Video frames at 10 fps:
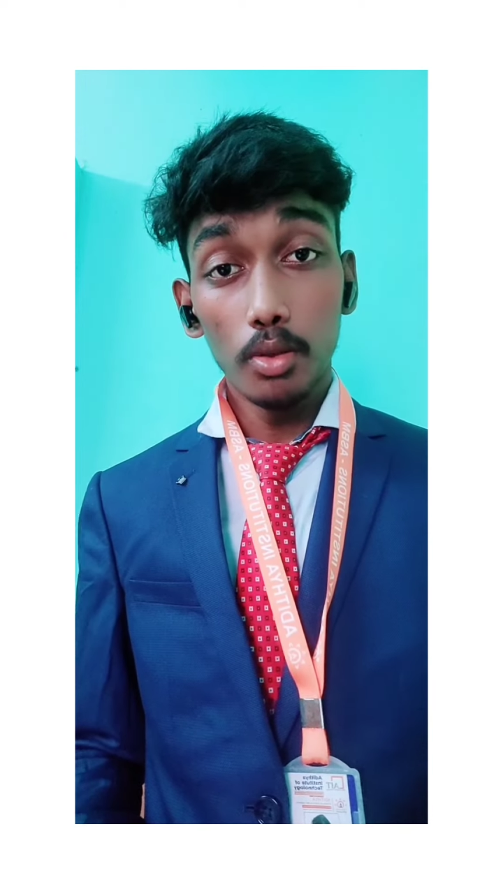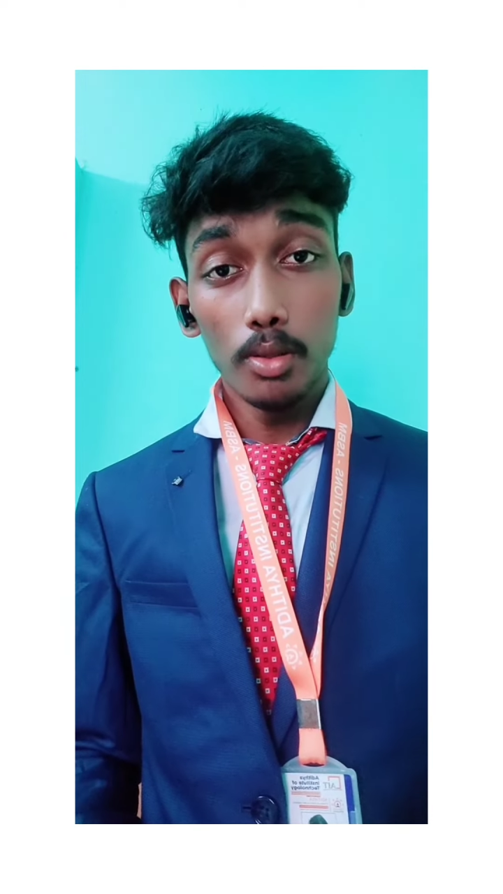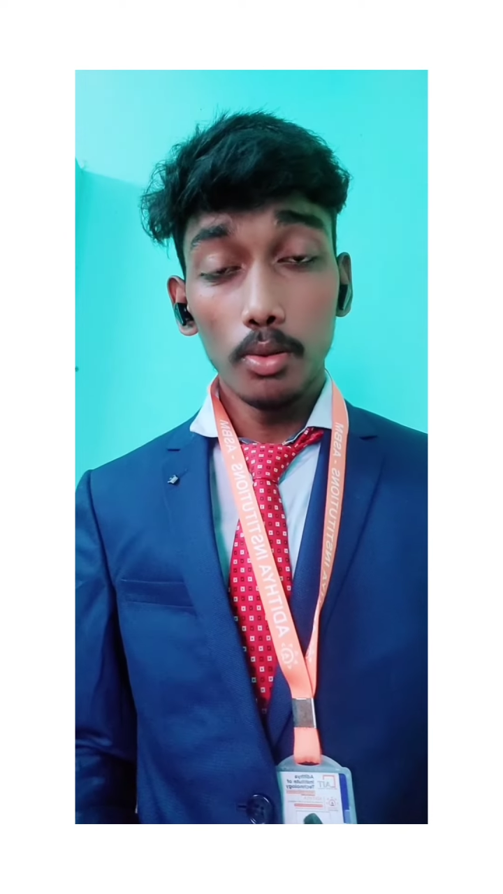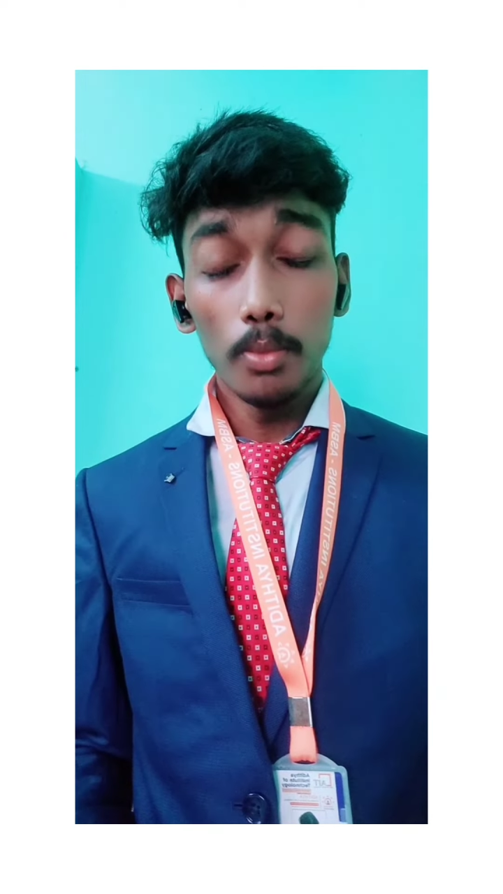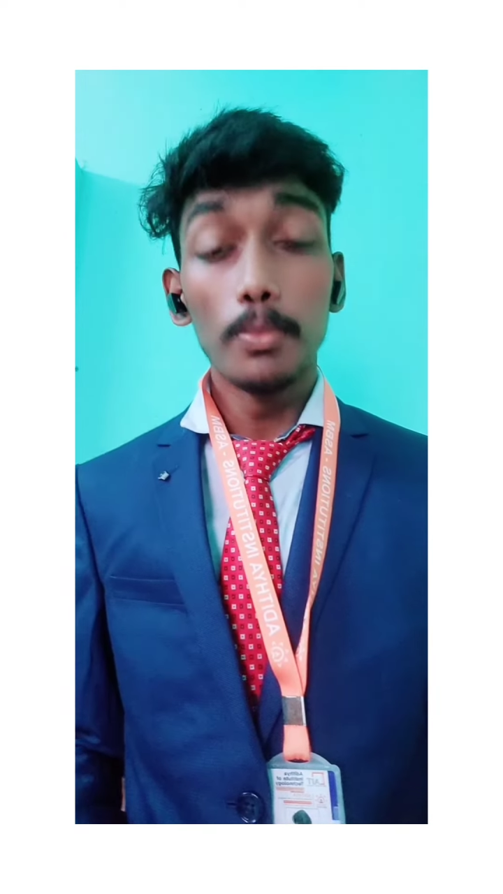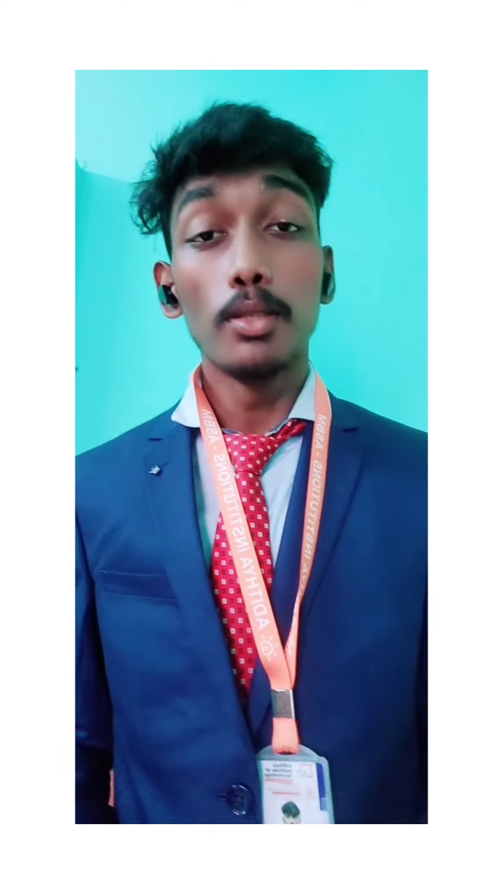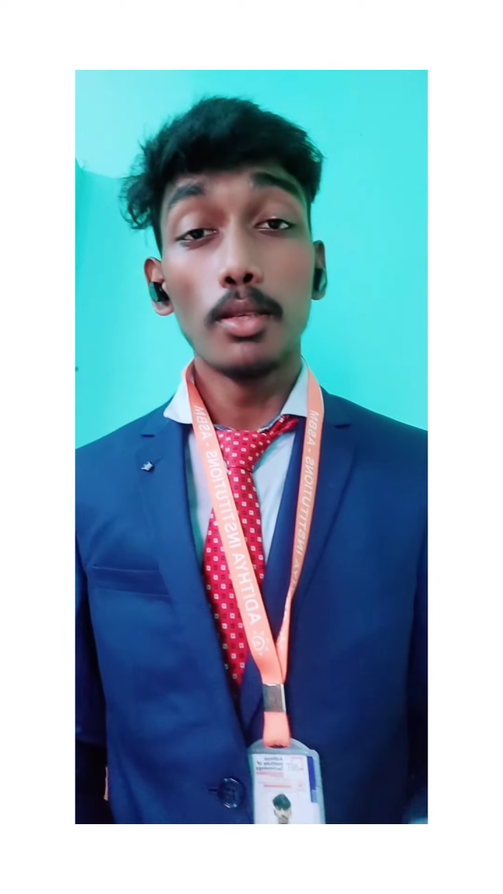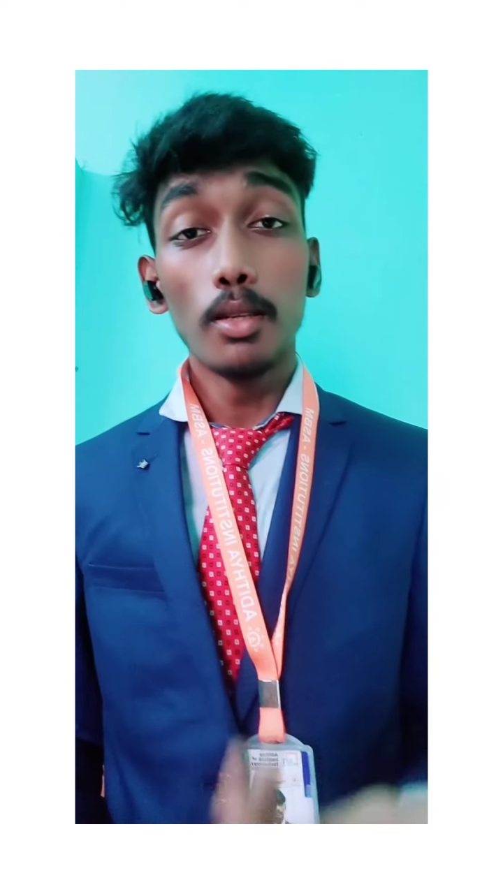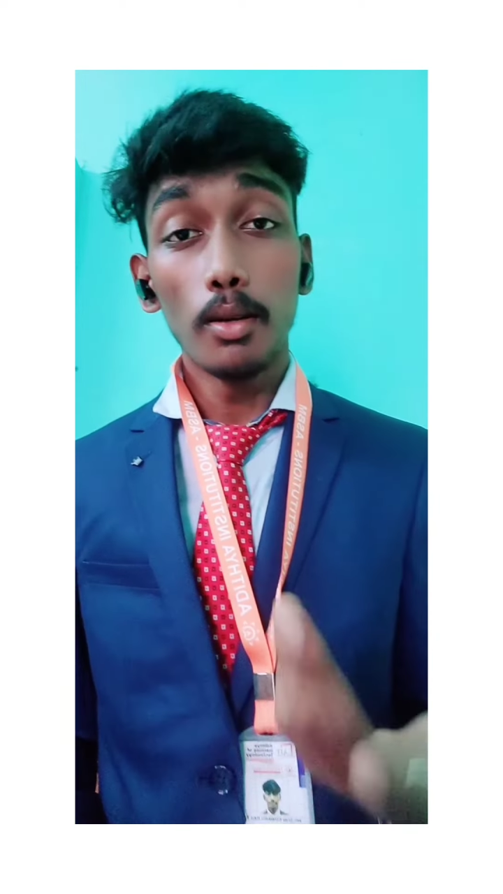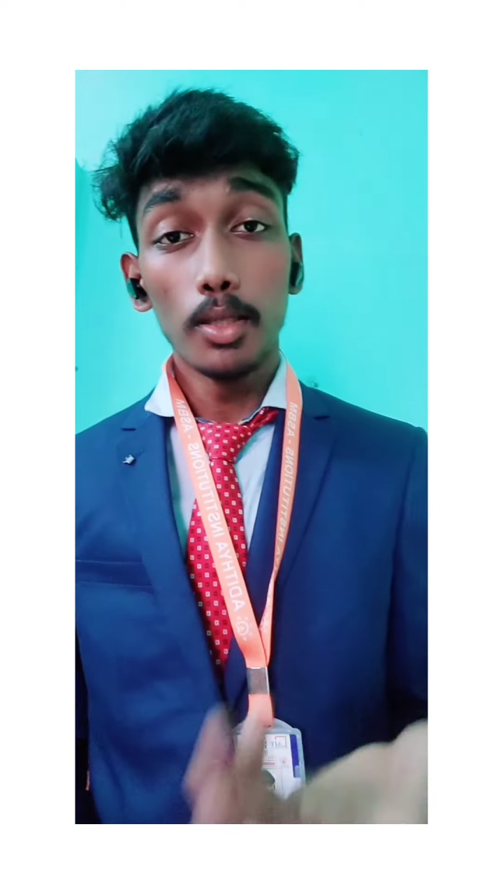your
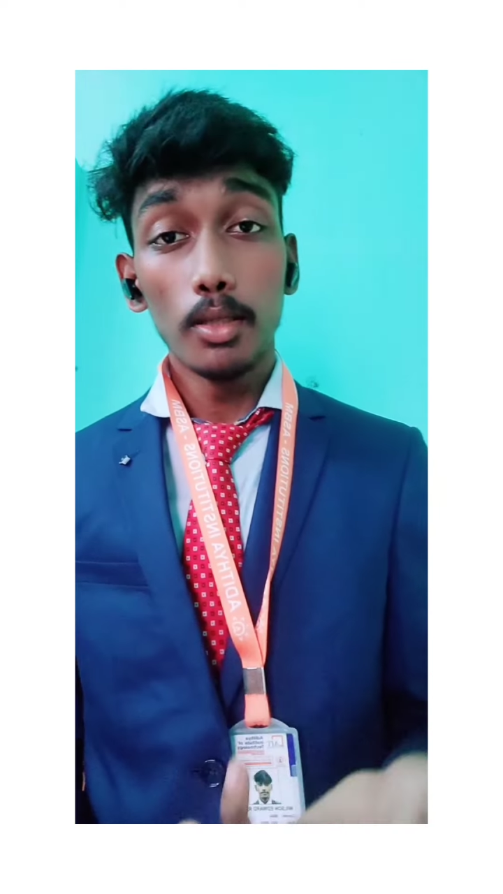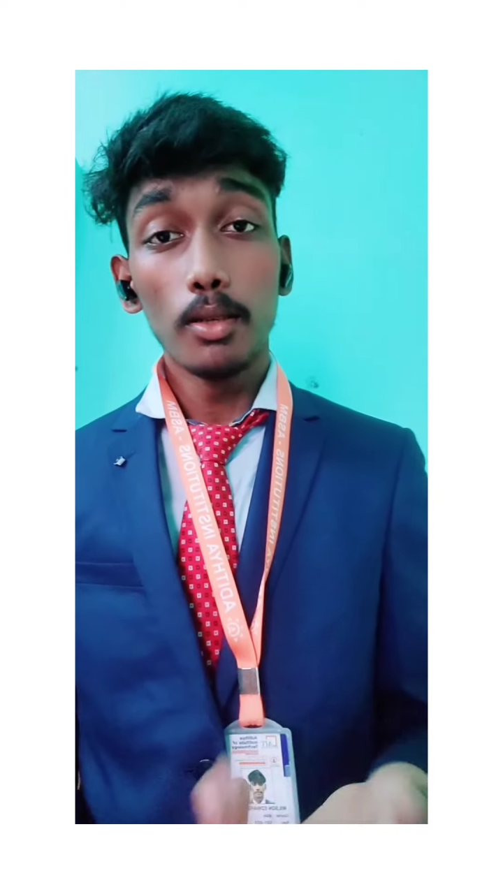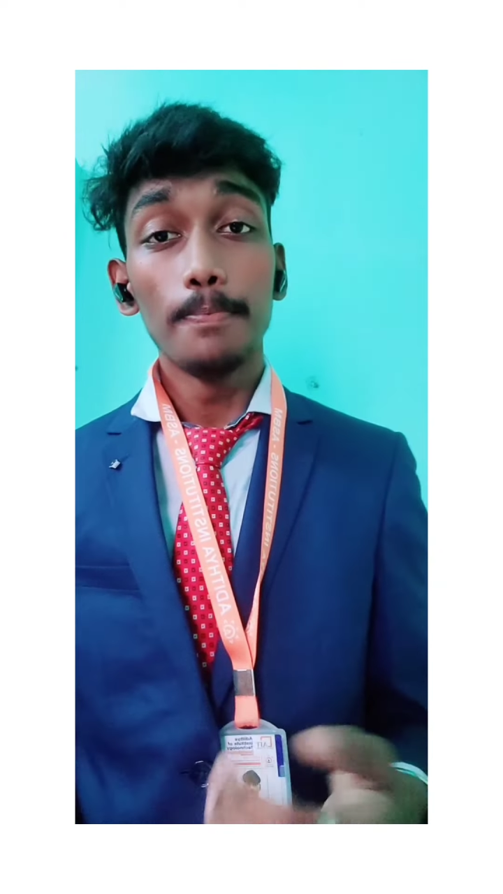mental health